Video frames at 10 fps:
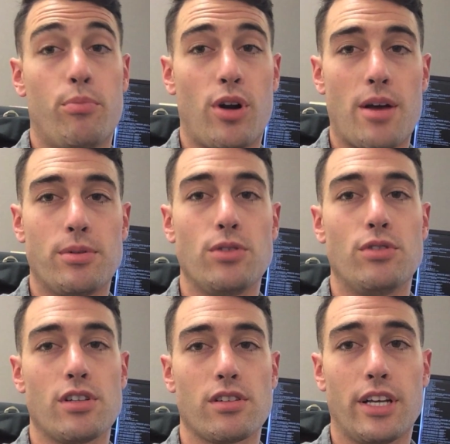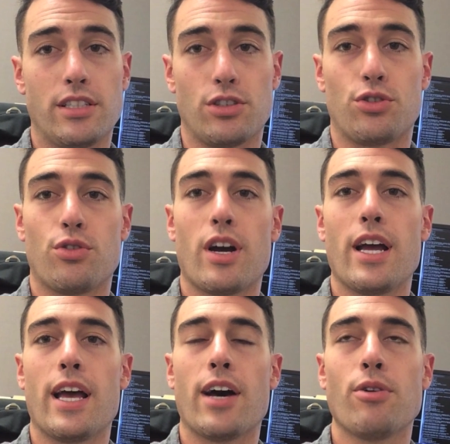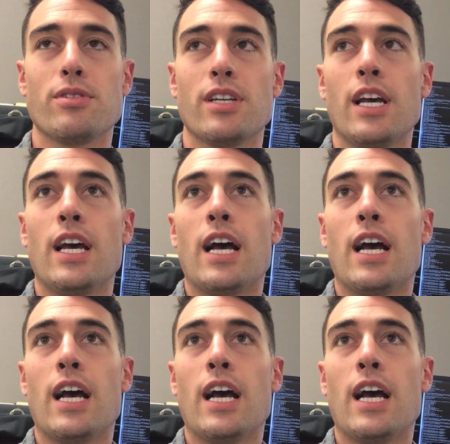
perhaps you just like to try out.